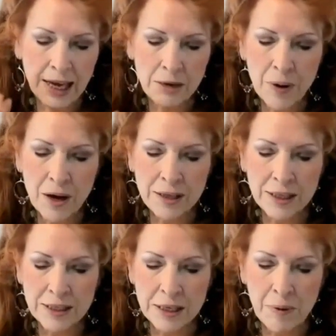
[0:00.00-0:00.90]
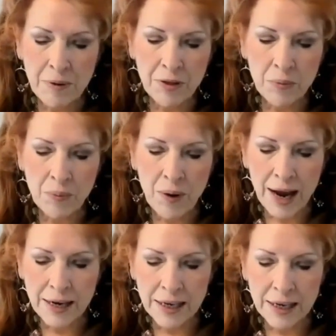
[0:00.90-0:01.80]
and upon the tip of the
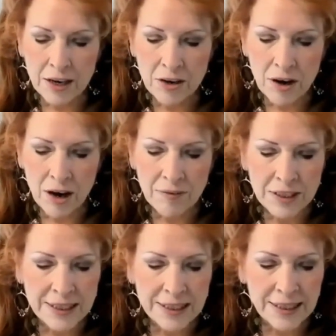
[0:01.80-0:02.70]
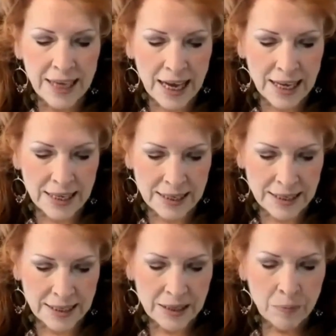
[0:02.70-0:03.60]
right ear of his
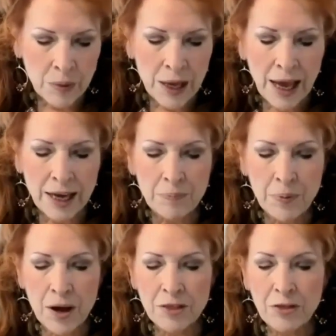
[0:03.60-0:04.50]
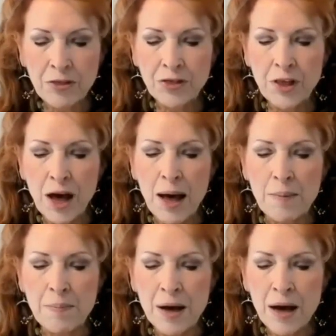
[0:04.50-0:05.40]
sons, and upon the
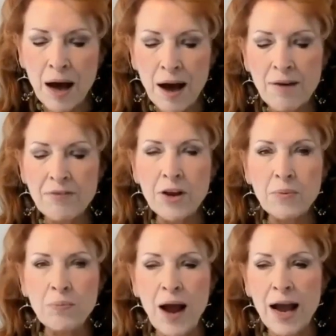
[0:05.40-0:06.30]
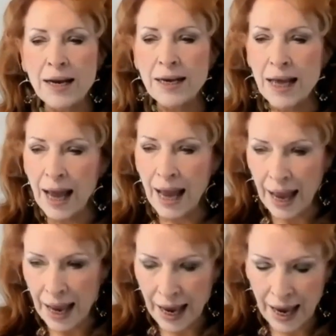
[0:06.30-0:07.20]
thumb of their right
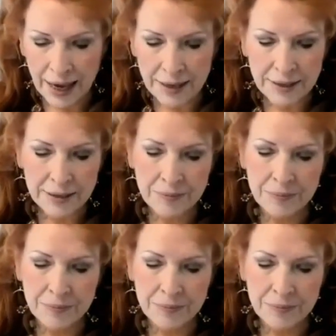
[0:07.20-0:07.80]
hand,